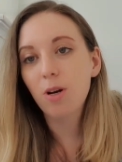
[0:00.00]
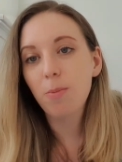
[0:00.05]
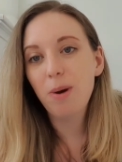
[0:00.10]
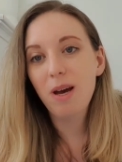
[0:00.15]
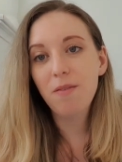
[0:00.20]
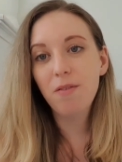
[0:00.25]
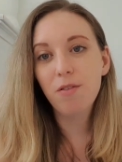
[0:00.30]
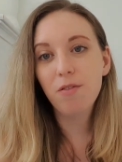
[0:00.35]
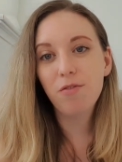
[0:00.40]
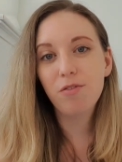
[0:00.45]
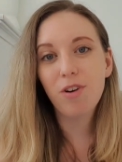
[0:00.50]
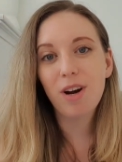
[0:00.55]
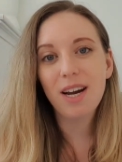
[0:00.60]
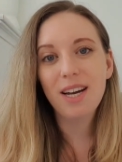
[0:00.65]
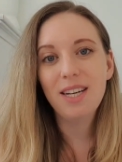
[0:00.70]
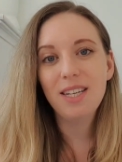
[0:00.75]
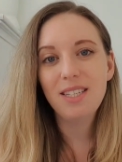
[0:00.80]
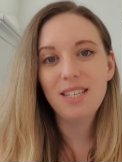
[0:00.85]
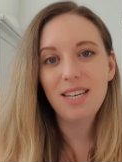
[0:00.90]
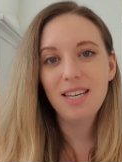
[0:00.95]
a bit of a
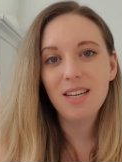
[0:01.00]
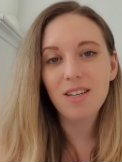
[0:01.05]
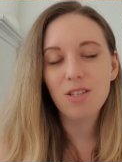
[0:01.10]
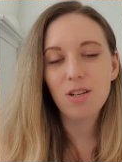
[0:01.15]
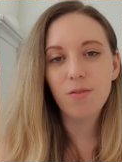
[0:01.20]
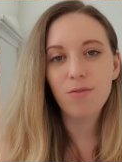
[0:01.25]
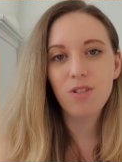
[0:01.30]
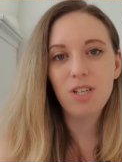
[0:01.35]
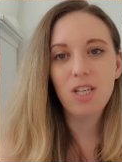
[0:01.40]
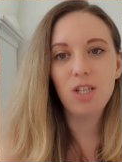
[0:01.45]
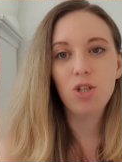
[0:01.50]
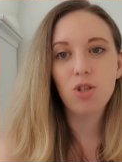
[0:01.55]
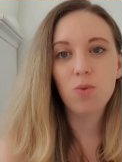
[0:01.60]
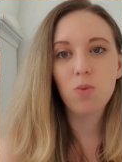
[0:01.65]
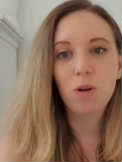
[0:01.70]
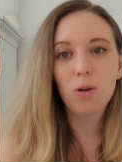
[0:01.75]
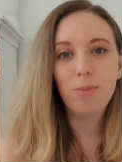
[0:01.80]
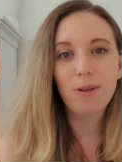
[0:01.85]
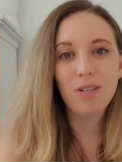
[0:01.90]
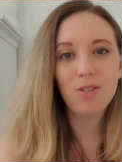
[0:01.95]
variety because obviously you just
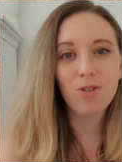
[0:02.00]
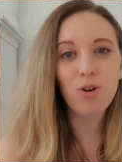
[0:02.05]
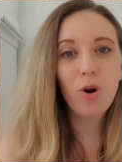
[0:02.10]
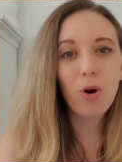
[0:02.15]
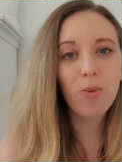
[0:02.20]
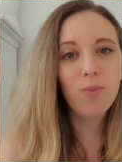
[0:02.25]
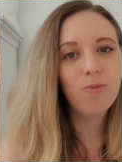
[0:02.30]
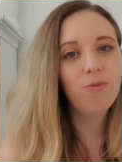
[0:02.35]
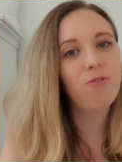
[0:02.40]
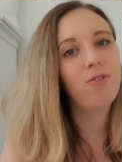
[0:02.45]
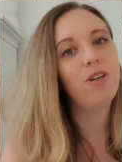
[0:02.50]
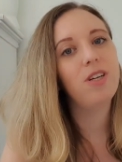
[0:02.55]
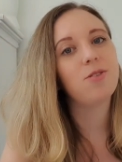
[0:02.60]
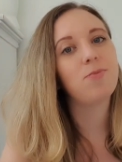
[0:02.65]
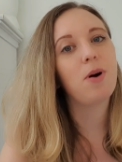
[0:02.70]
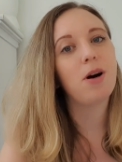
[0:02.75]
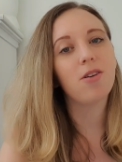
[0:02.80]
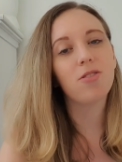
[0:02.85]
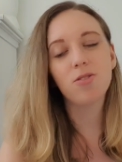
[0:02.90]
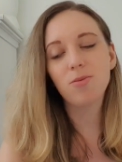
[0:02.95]
want to be as comfy as
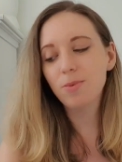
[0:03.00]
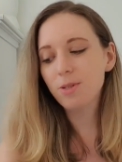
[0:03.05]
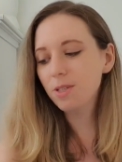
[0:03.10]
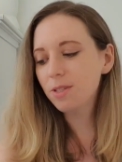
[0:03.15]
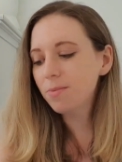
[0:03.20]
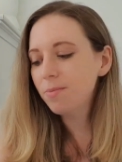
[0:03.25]
possible.